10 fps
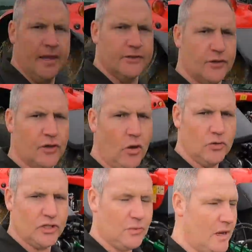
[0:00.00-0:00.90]
So
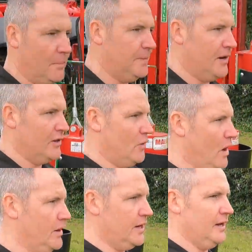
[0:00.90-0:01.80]
Nicole's just way up there on the
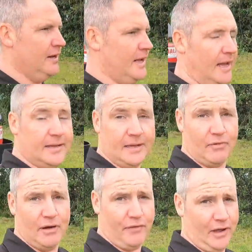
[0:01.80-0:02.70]
quad to get
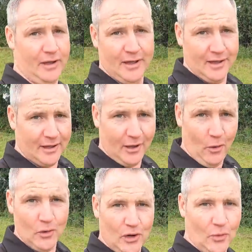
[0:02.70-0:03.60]
rid of a
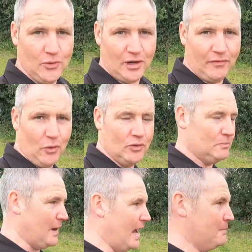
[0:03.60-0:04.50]
whole load of
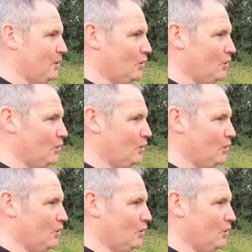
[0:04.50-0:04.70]
old bad